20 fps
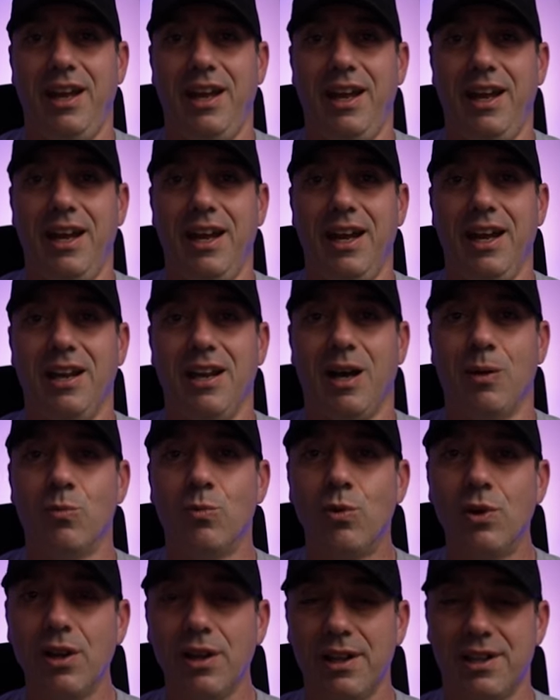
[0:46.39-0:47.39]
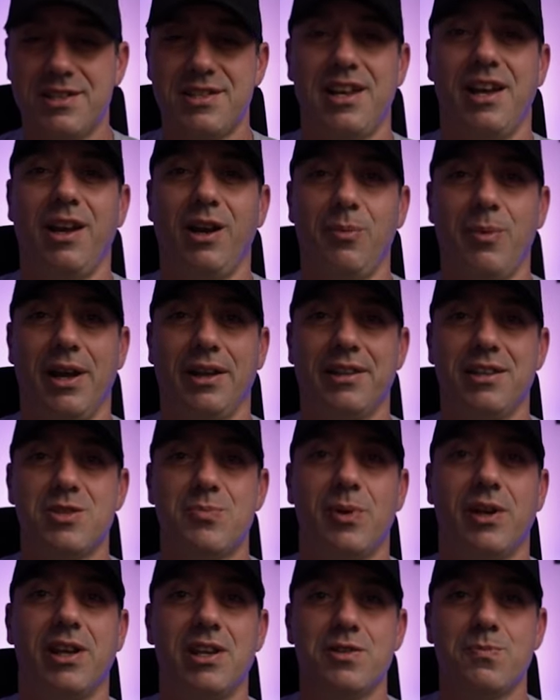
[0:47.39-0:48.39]
And I'm really excited about this
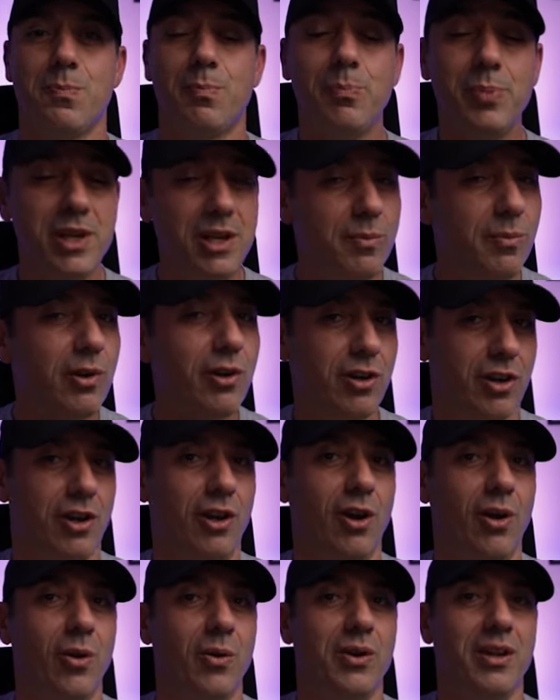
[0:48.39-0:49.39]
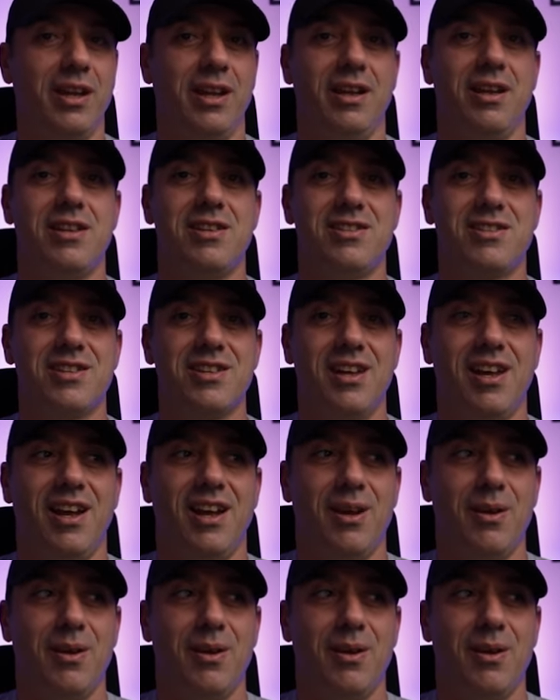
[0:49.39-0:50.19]
because BimmerCode is